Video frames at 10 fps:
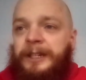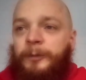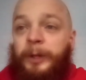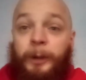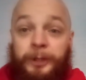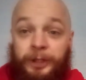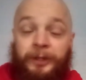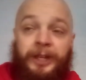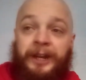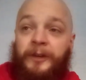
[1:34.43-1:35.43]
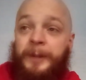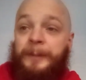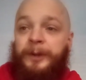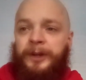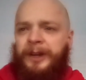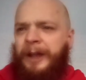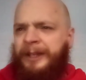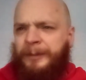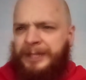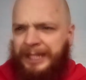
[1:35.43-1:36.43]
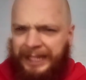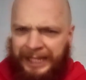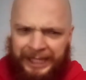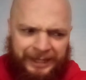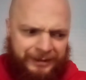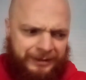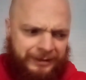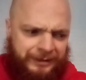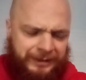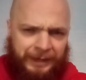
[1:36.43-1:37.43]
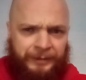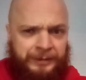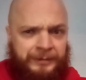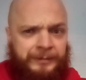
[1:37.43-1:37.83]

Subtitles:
When I was younger, I remember, I think it was like 8, 7.